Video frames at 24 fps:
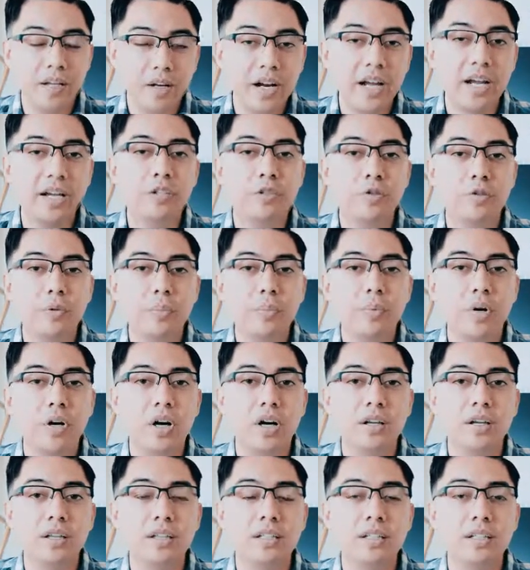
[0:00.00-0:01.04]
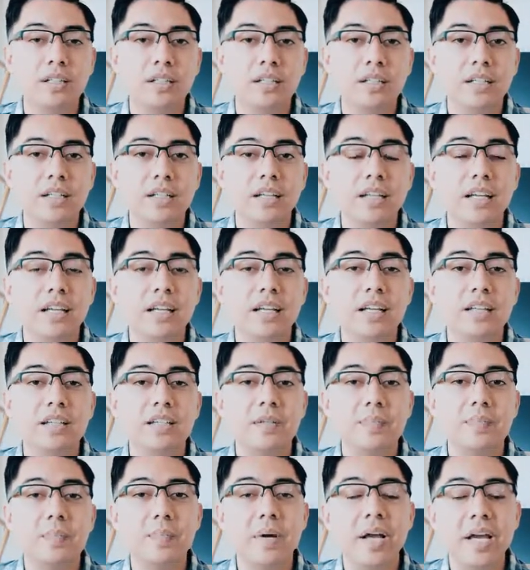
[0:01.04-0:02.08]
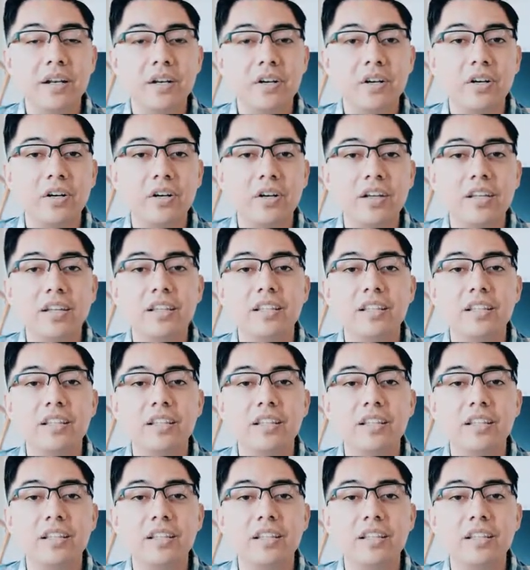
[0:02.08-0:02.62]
actual product is better